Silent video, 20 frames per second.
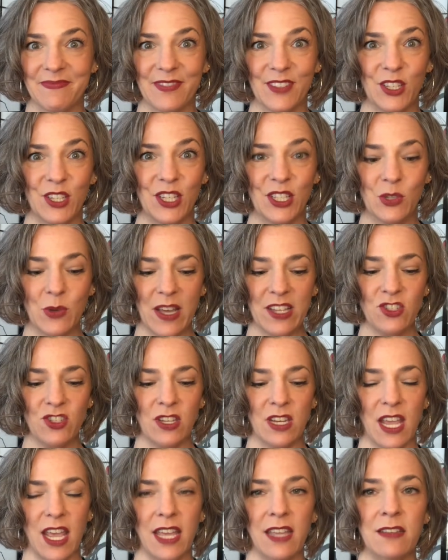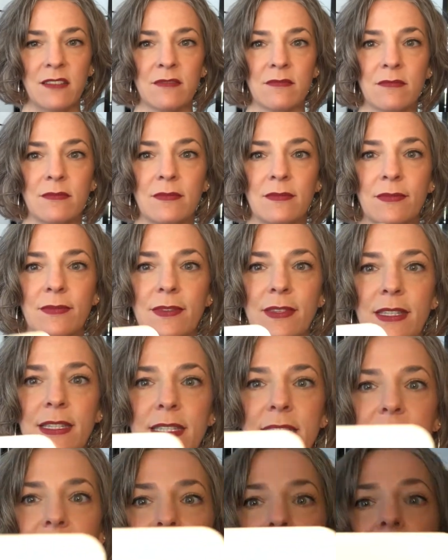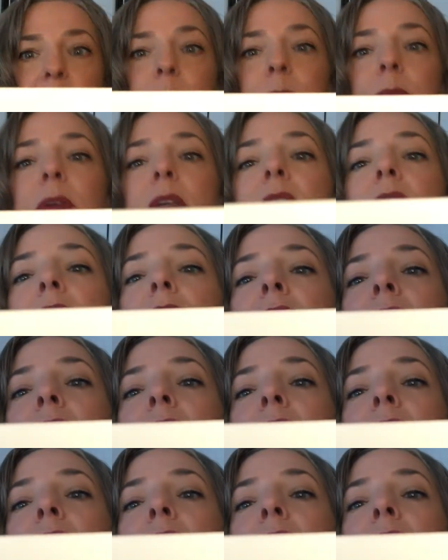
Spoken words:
Good question, hey? Let's see it up here.